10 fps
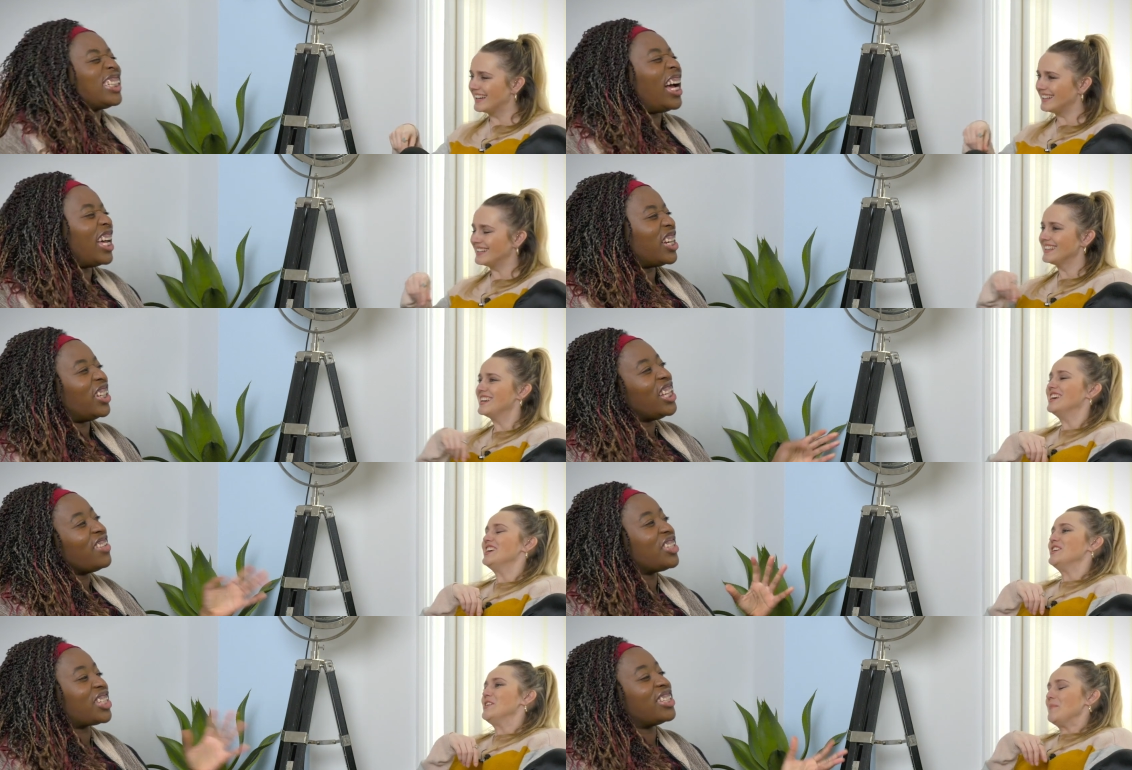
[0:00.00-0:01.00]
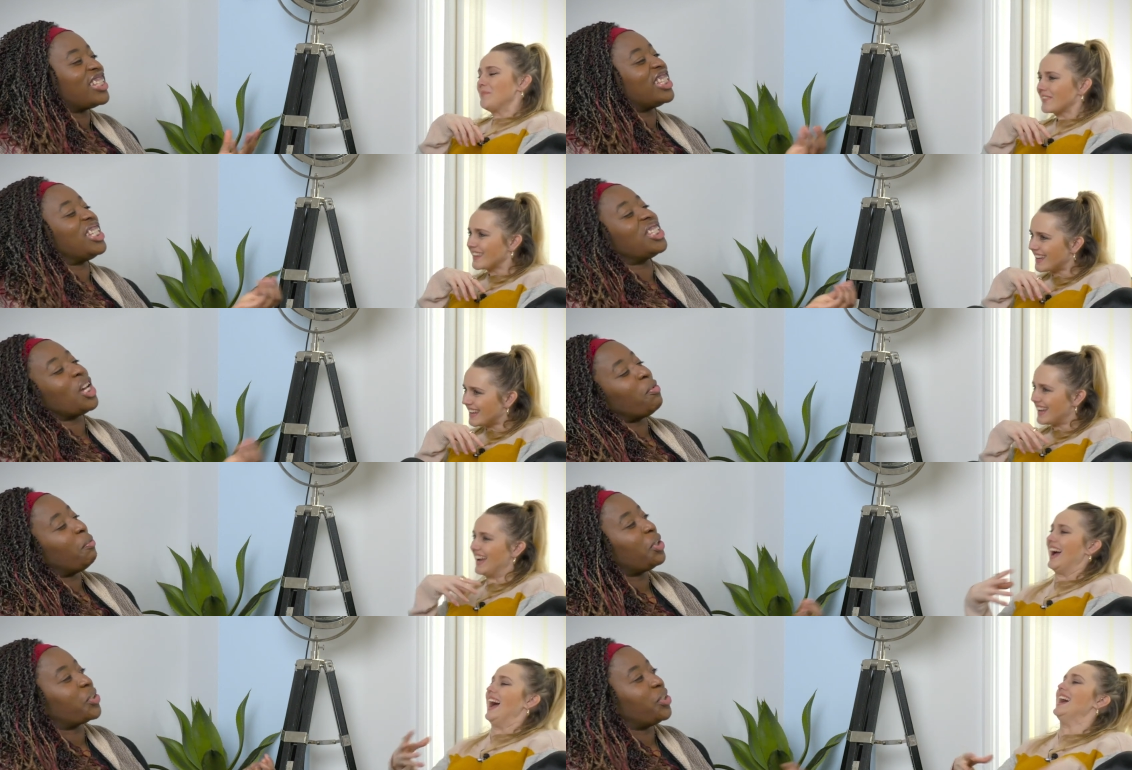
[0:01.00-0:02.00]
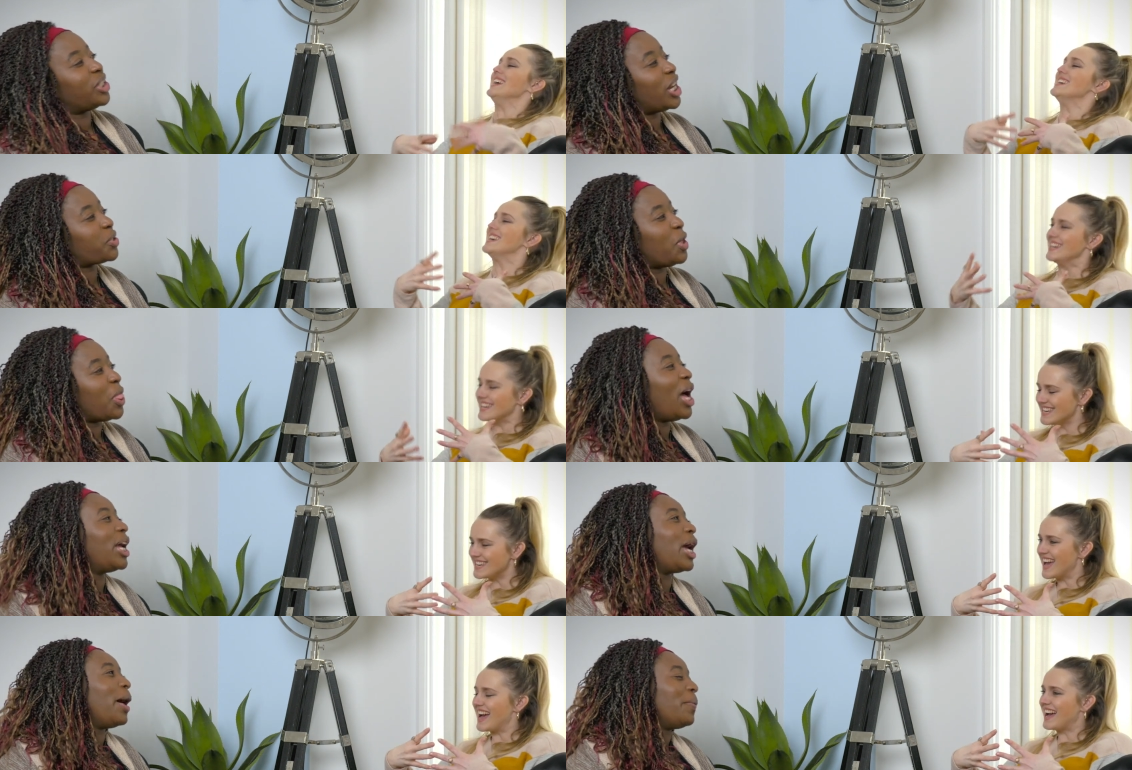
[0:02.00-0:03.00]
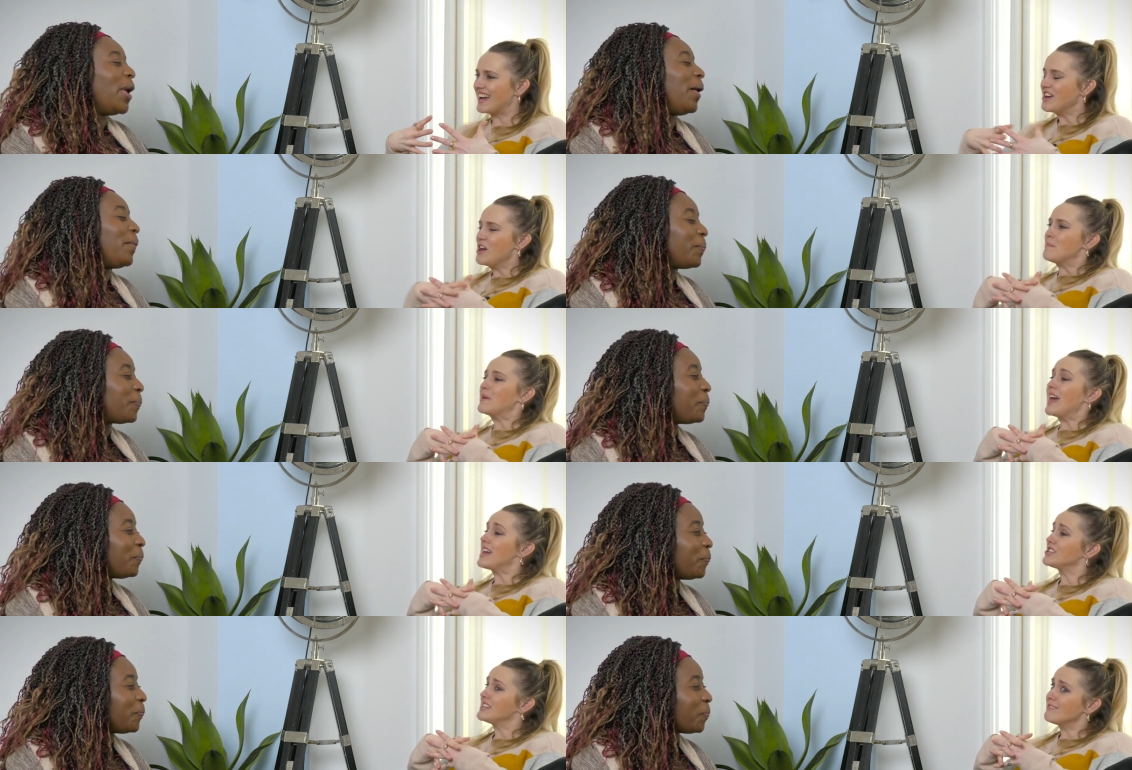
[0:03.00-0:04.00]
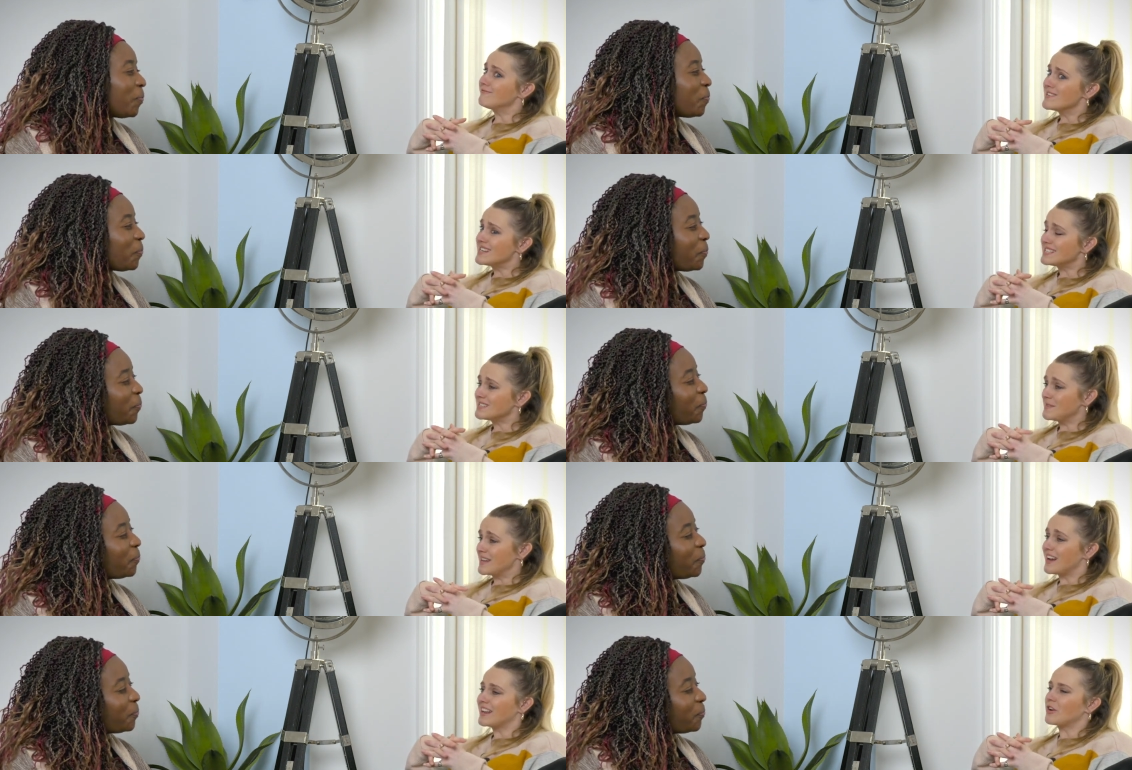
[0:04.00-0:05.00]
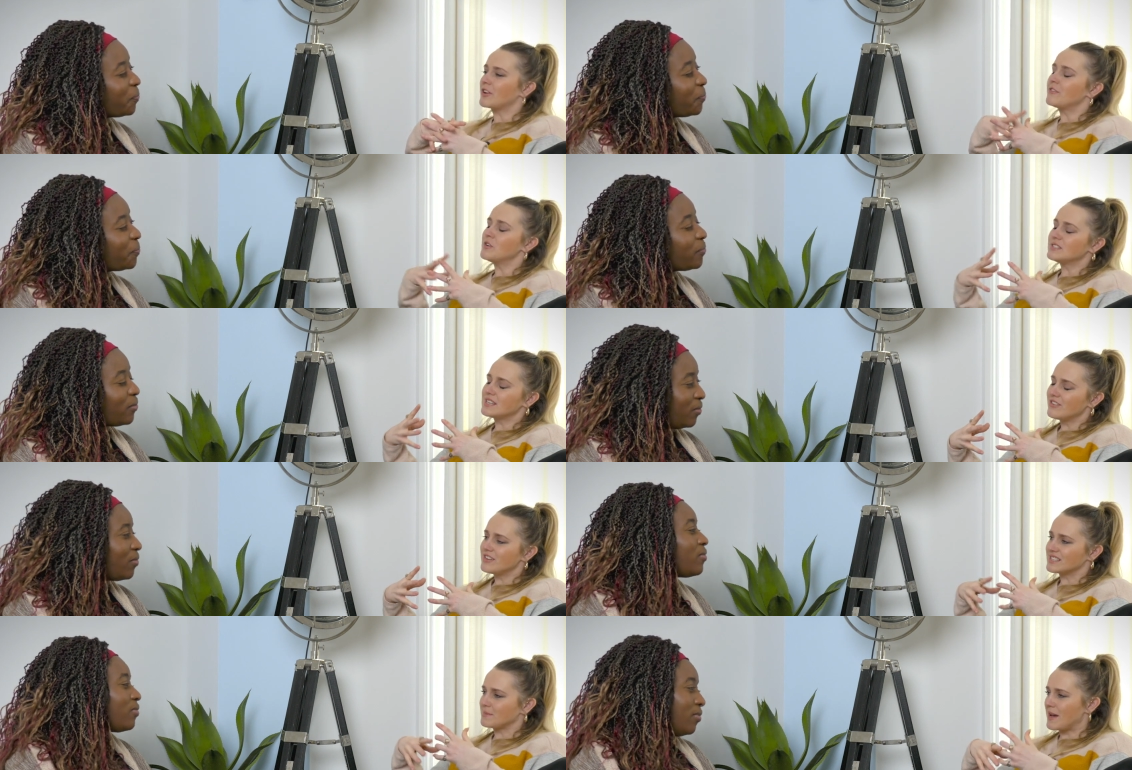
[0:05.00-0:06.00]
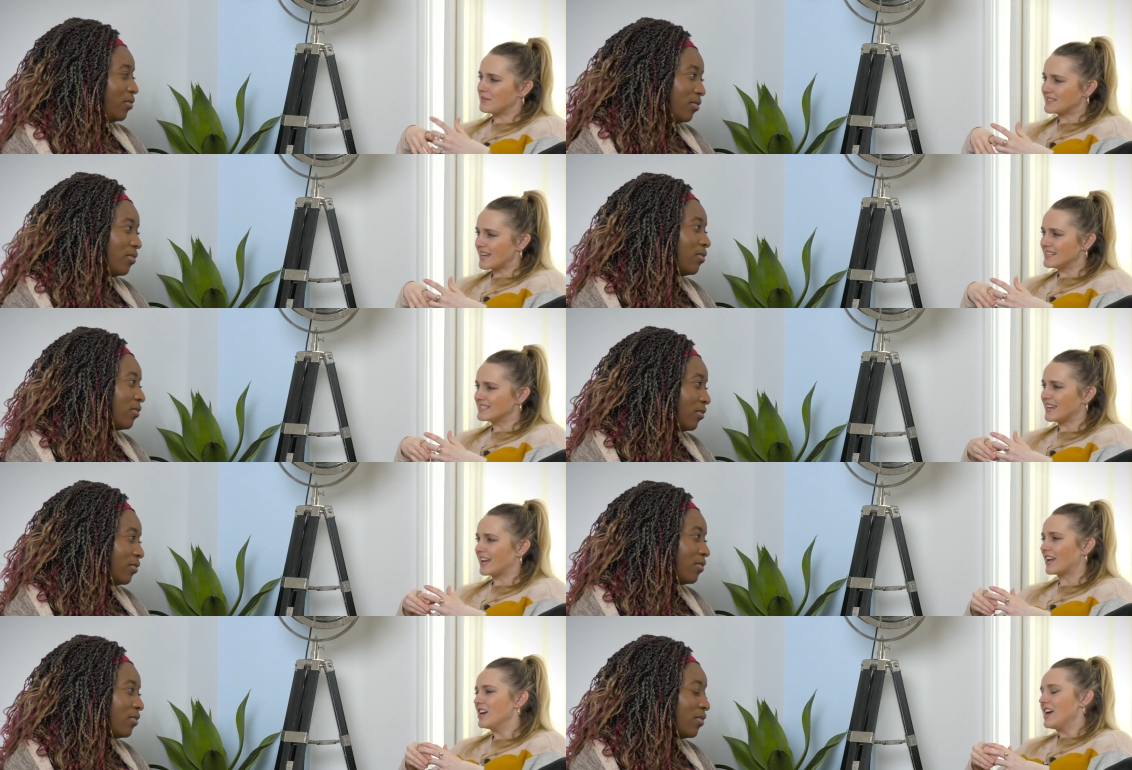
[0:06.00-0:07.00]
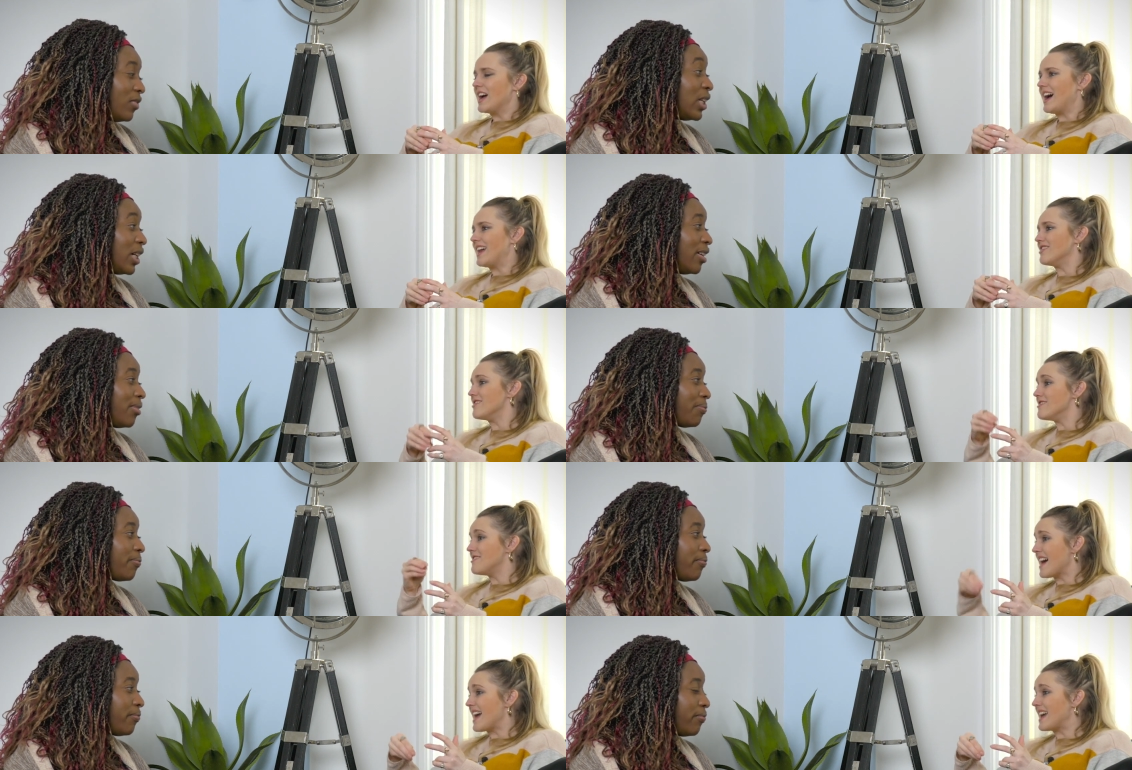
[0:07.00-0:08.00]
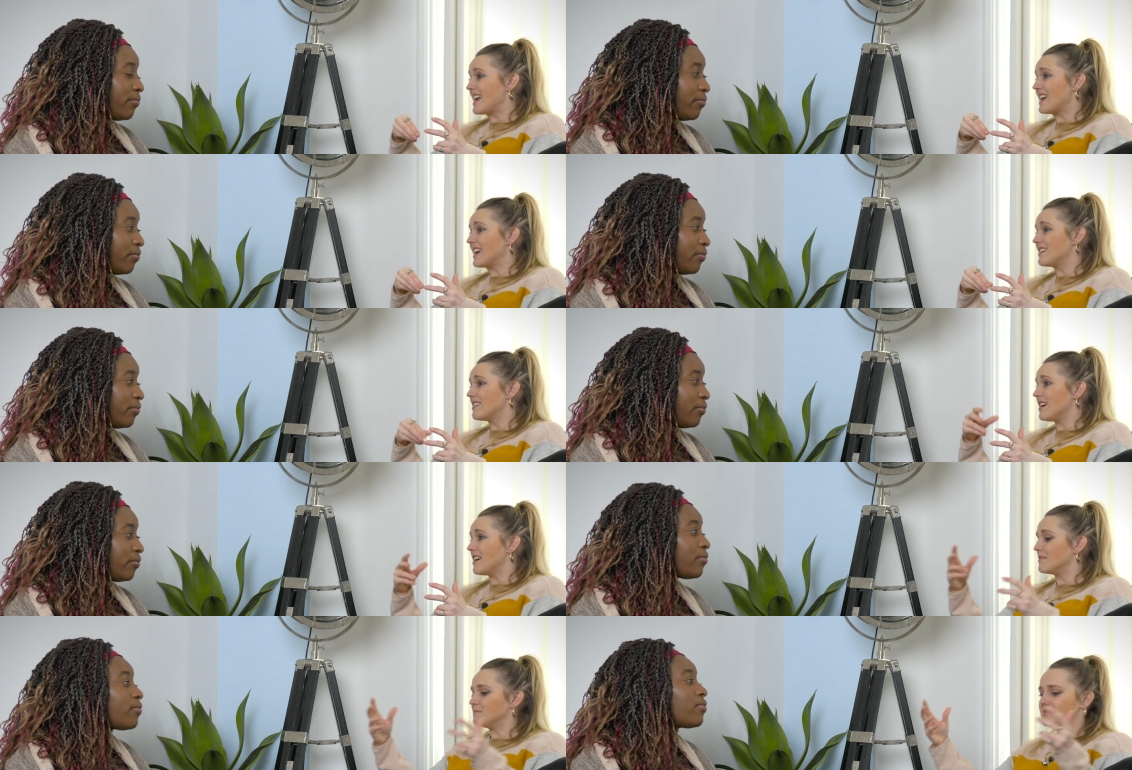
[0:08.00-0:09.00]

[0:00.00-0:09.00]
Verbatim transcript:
Speaker 1: yeah, no, leave it till there's at least some emotional attachment there. yeah. yeah. yeah.
Speaker 2: But actually, reasonably early on, if you're serious about dating and they uh,